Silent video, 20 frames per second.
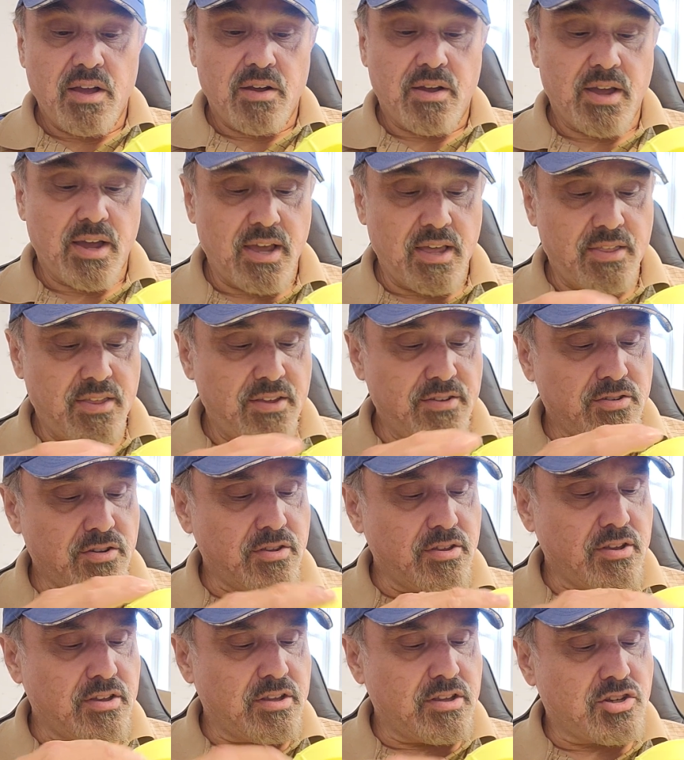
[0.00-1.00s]
Okay, these are
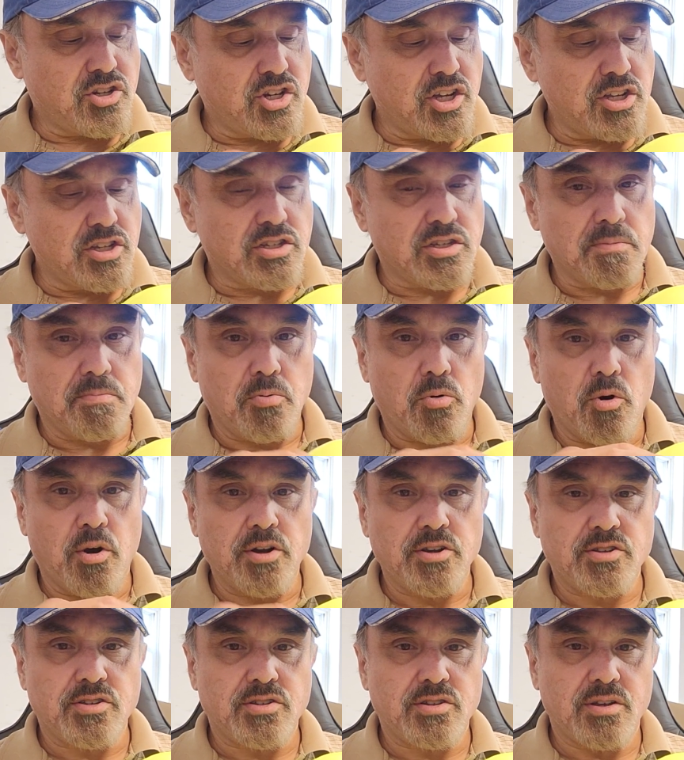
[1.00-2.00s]
the chin
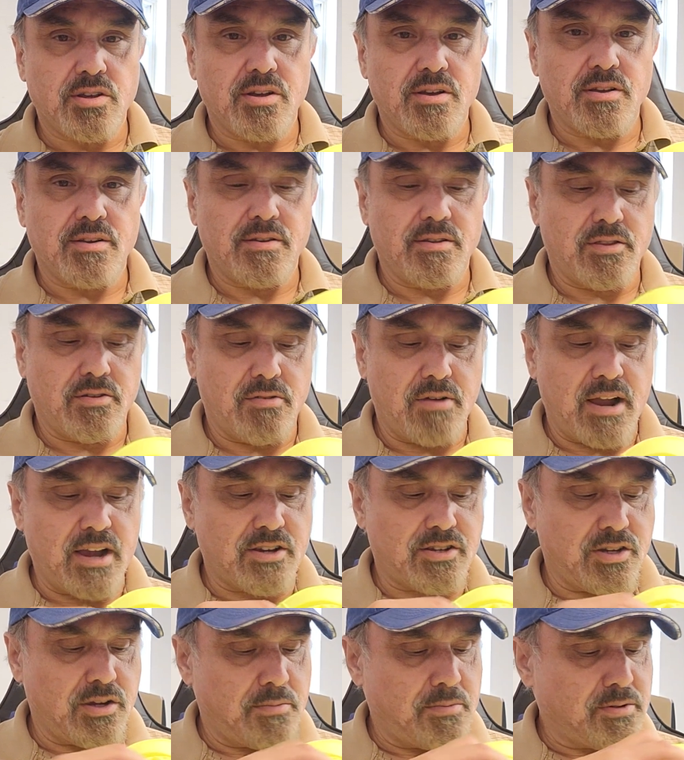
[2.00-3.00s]
supports. They're
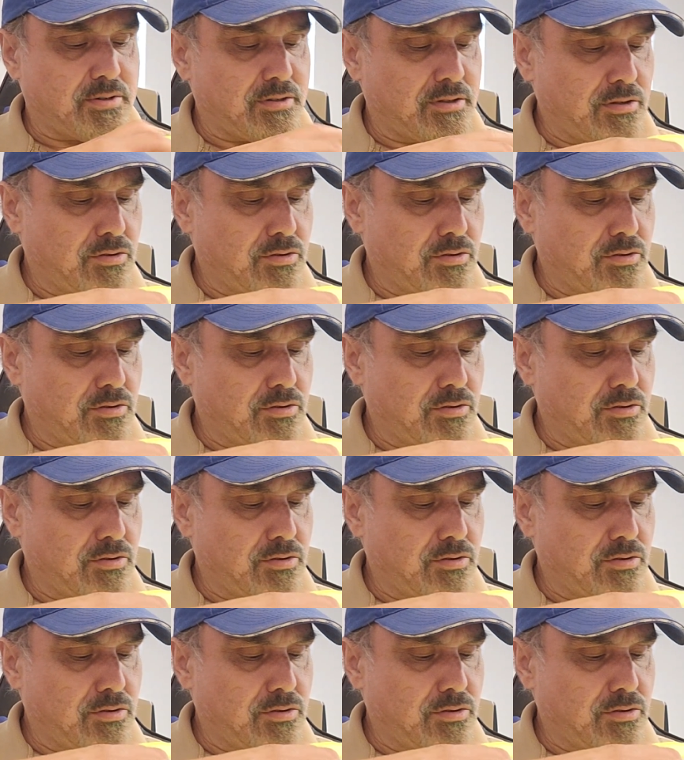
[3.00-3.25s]
actually almost